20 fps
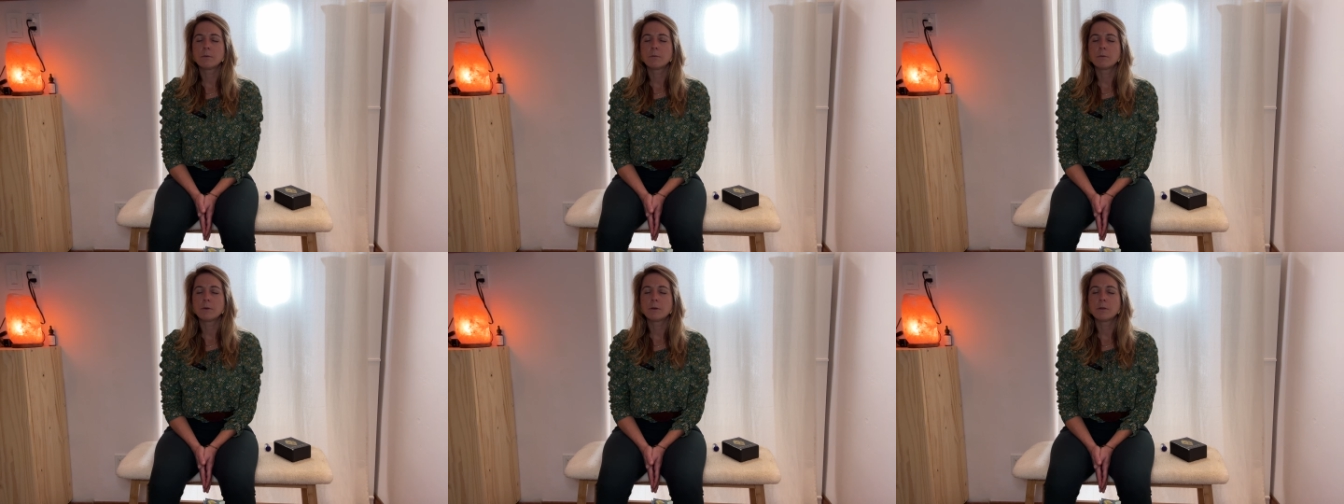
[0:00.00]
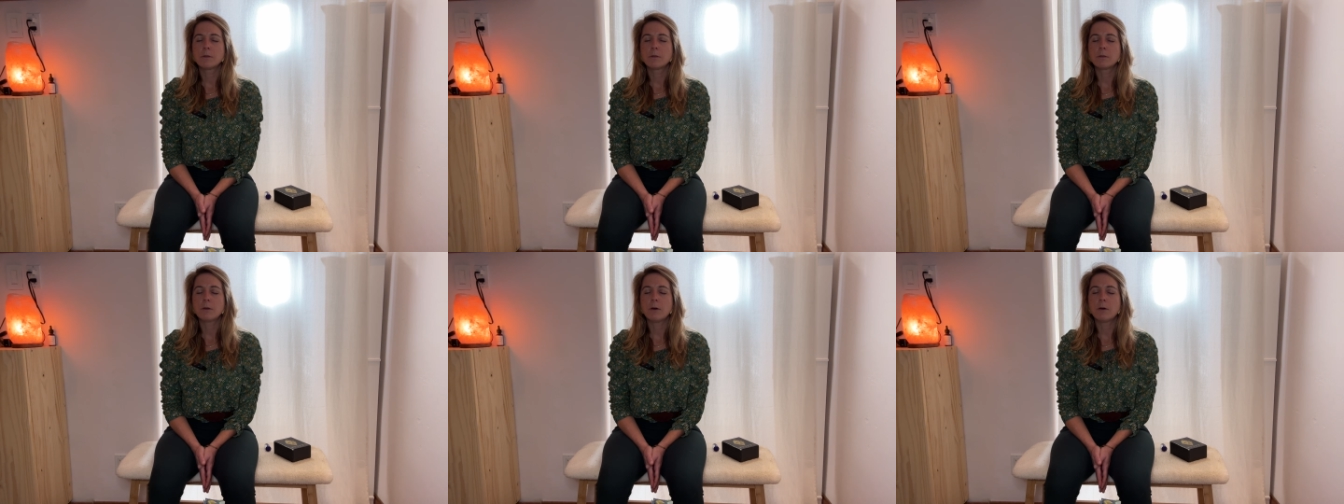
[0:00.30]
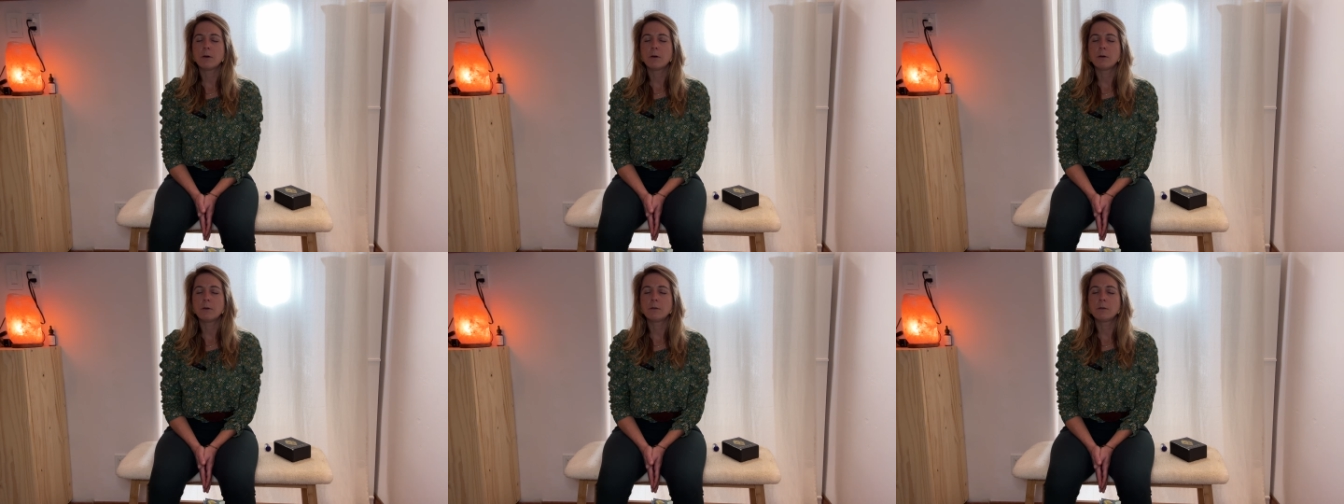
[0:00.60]
with
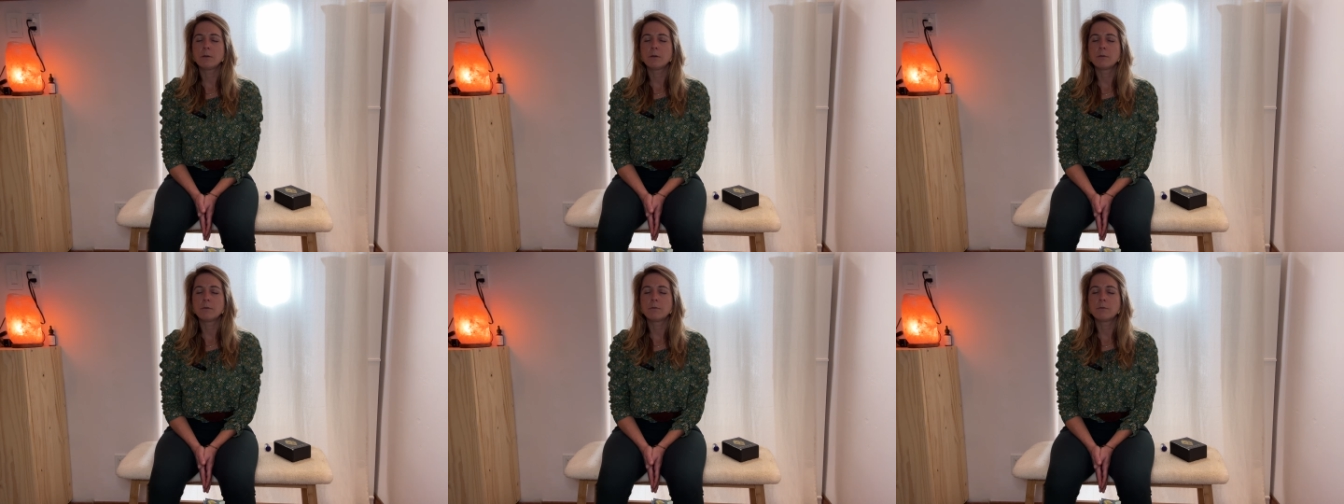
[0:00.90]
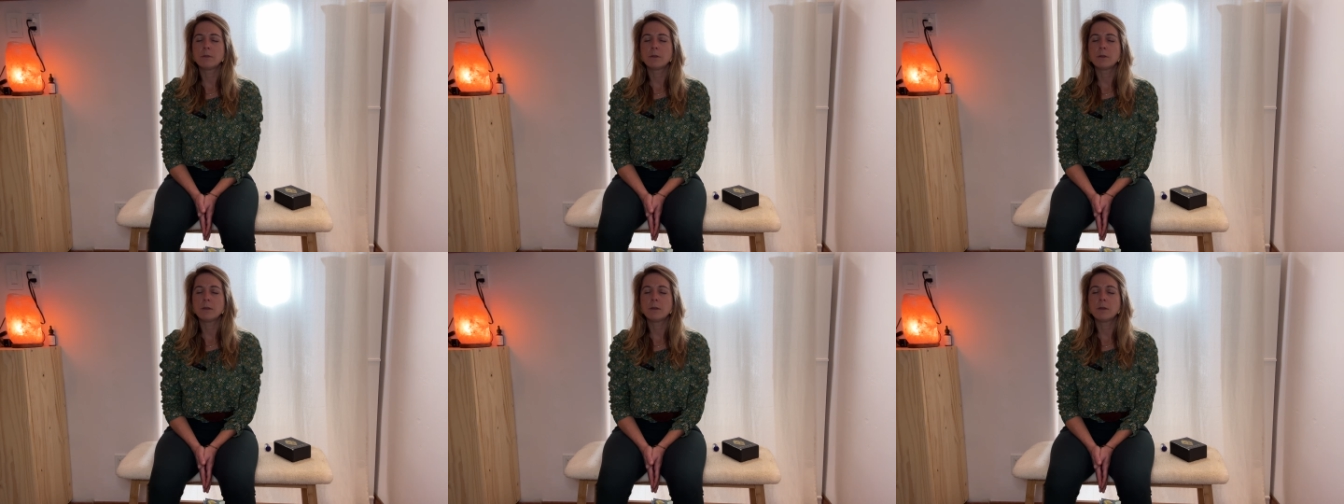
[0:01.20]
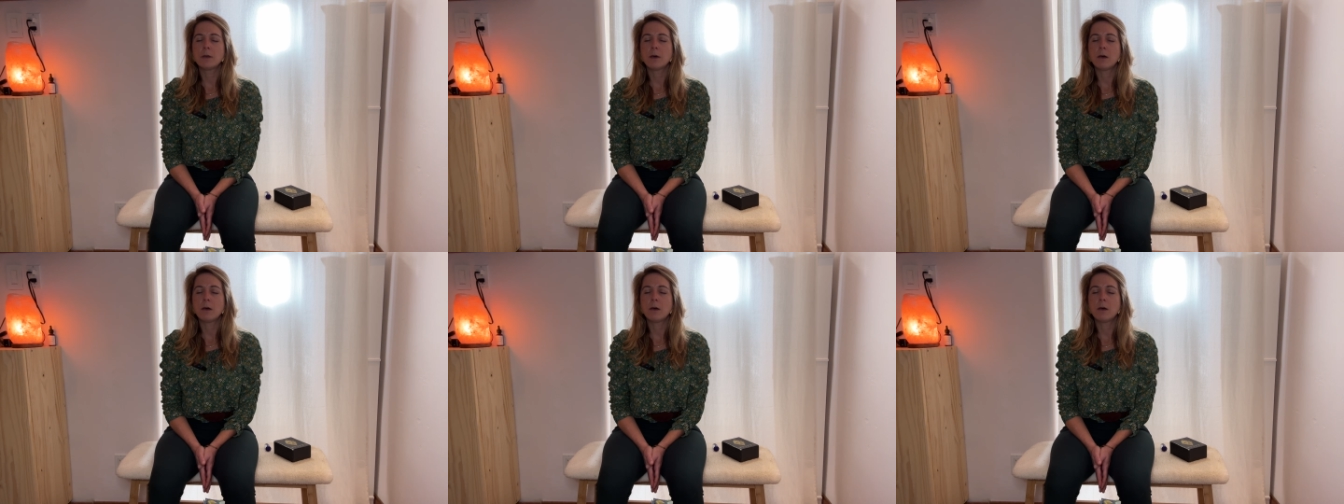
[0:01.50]
all of the